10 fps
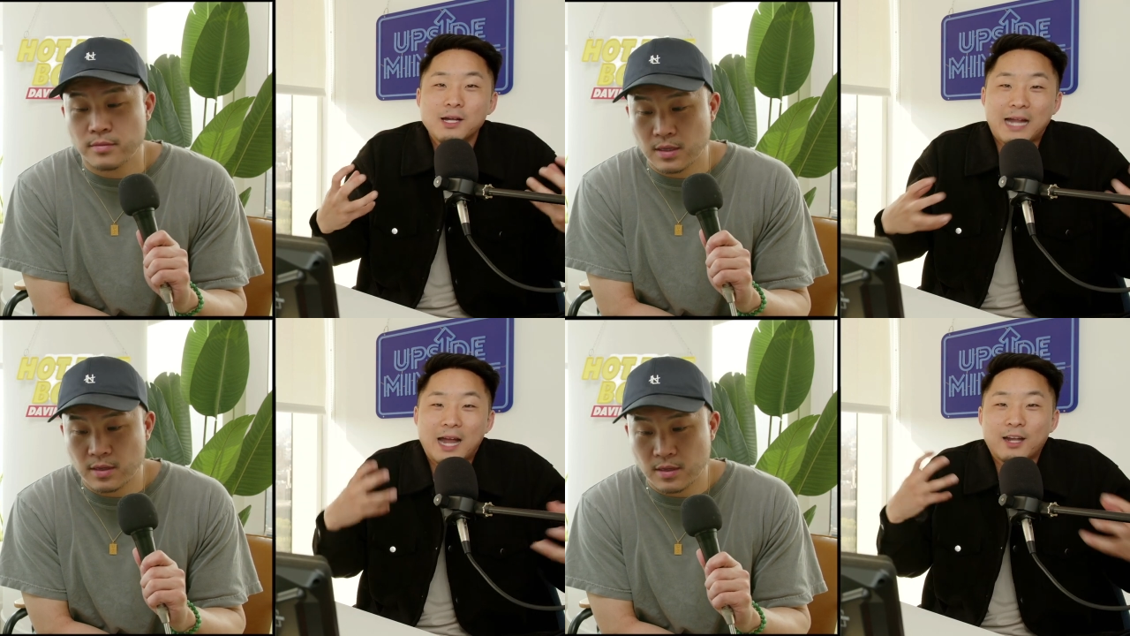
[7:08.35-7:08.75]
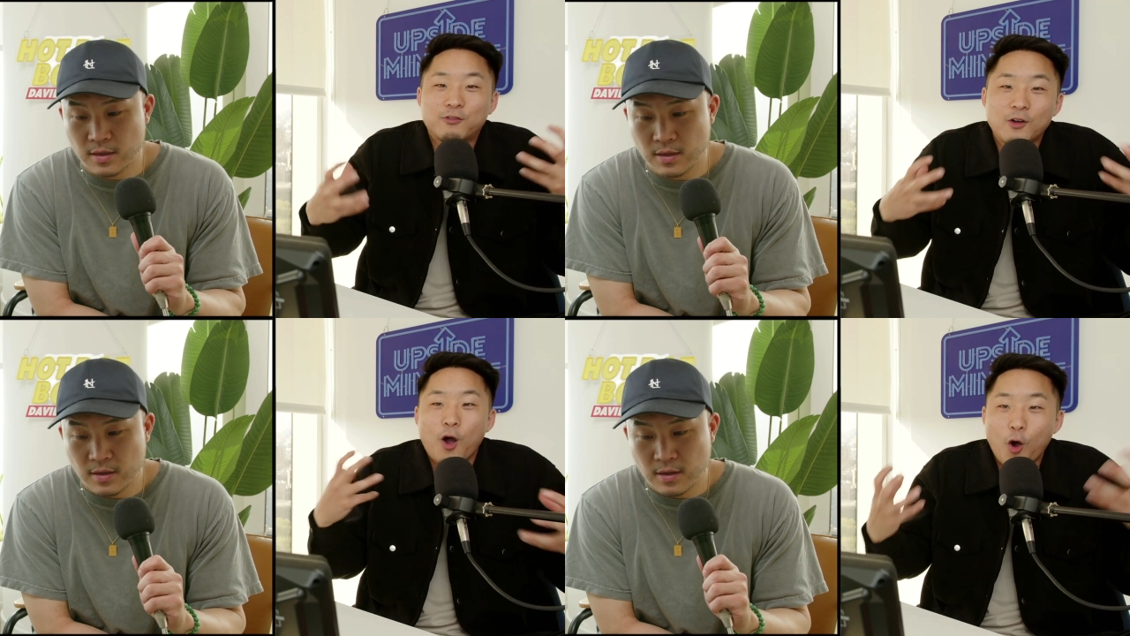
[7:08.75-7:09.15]
Speaker 1: kind
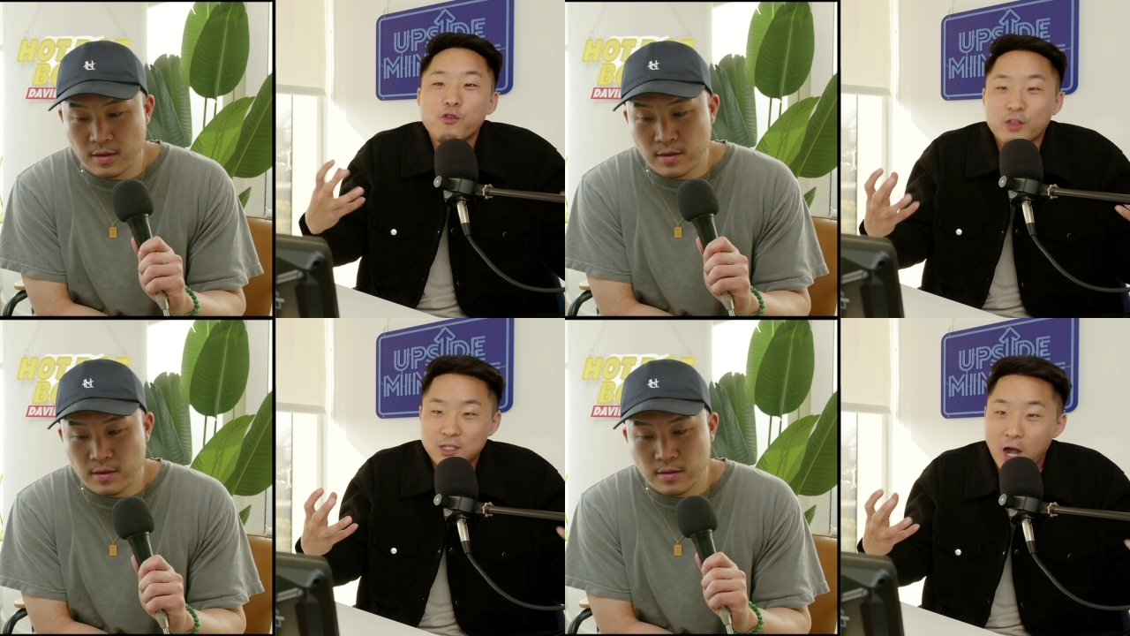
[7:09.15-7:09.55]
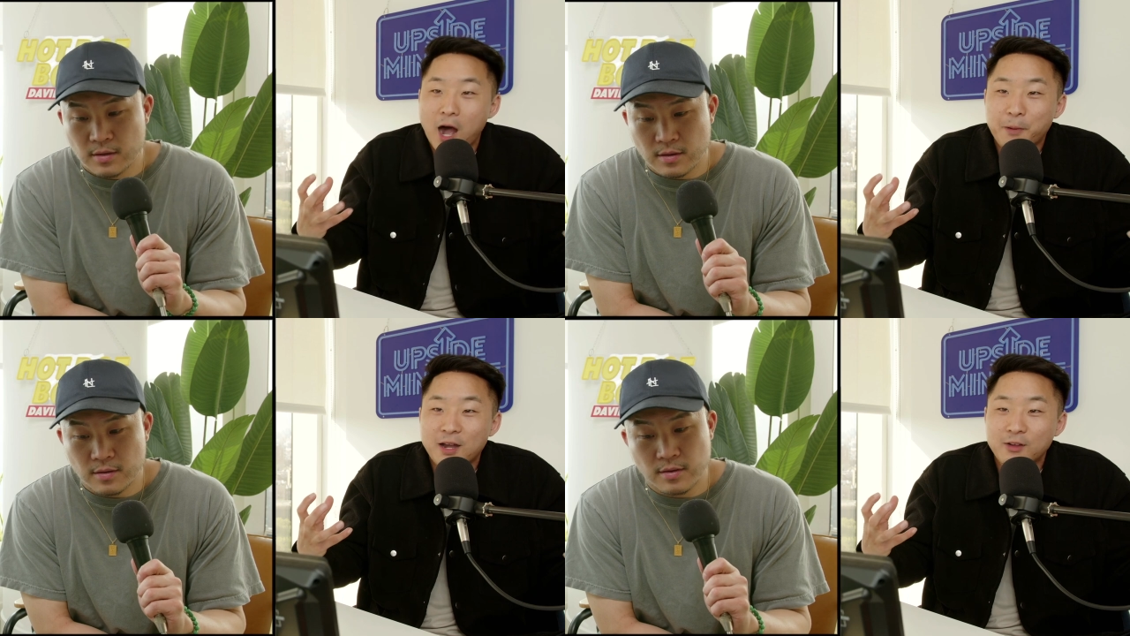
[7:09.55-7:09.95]
of over the
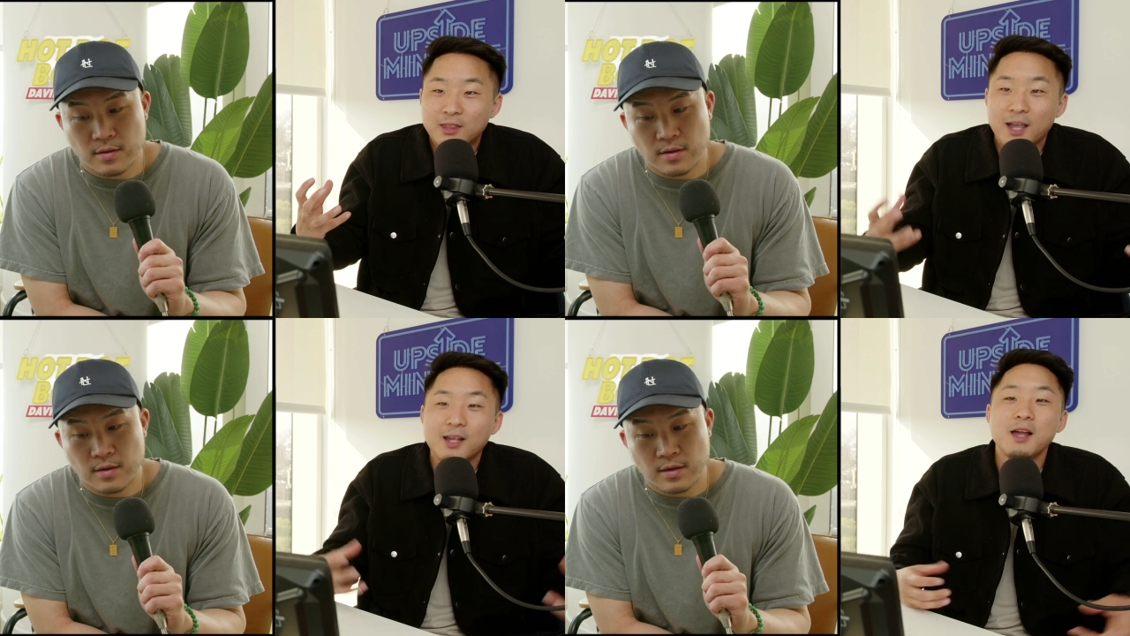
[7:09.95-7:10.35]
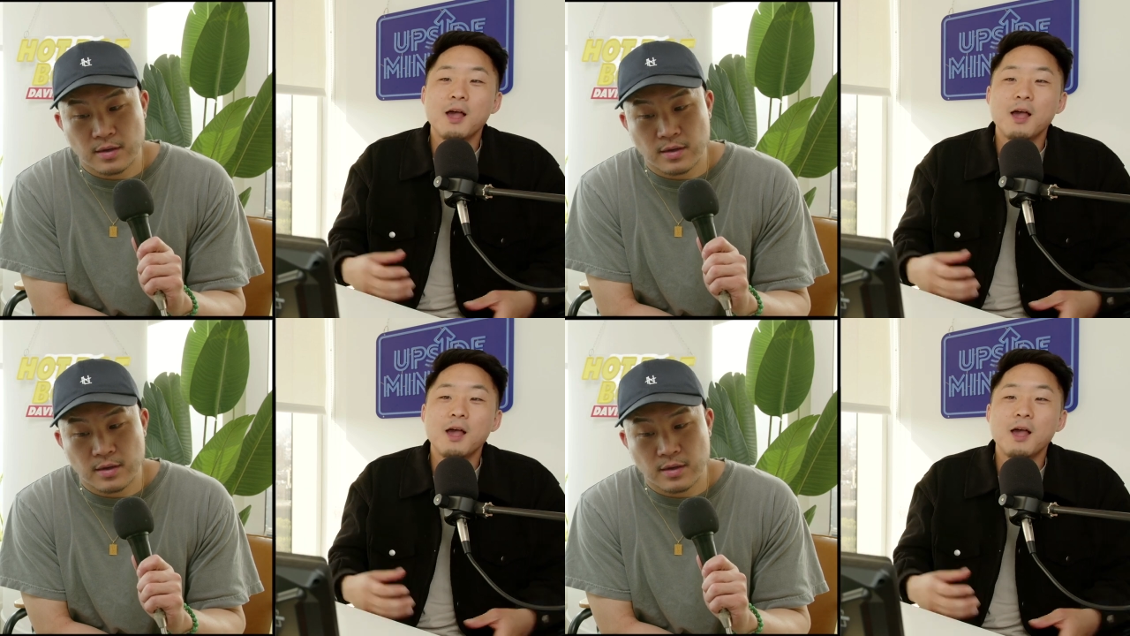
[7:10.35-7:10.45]
top and everything.